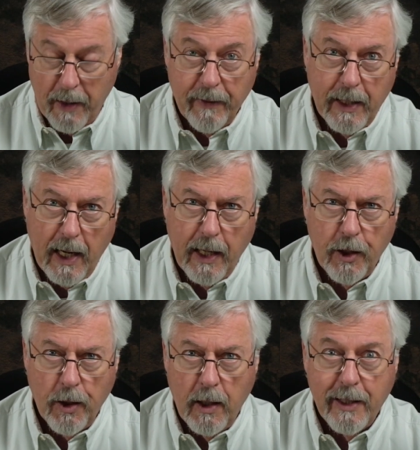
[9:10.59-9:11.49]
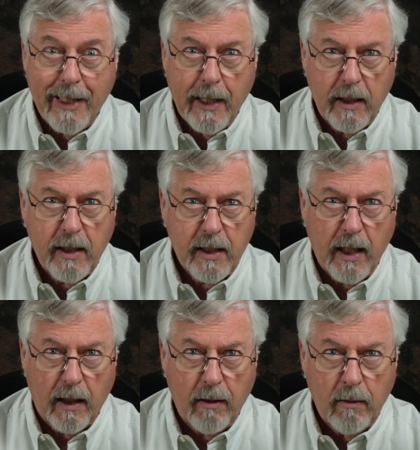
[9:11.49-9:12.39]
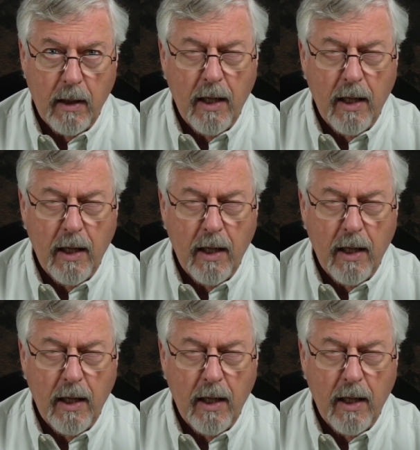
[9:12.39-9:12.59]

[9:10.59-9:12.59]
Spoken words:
heavy gauge to get it to sink.